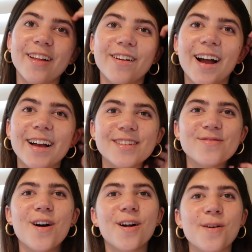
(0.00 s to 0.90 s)
Hello guys,
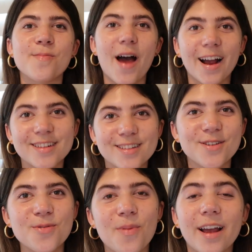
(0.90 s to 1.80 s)
and welcome back
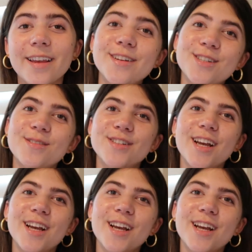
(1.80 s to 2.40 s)
to my YouTube